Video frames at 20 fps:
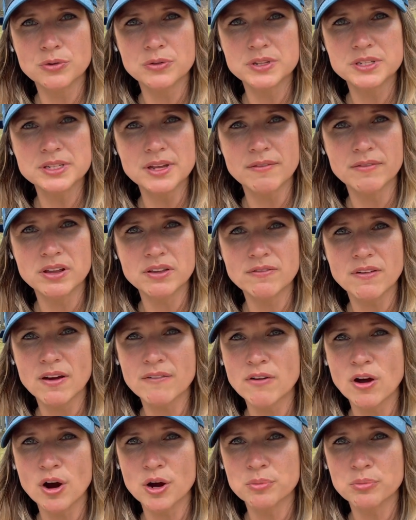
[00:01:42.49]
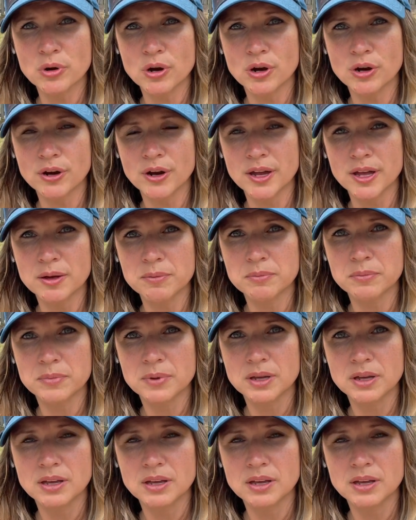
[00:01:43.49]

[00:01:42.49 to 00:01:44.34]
the 75 Hard program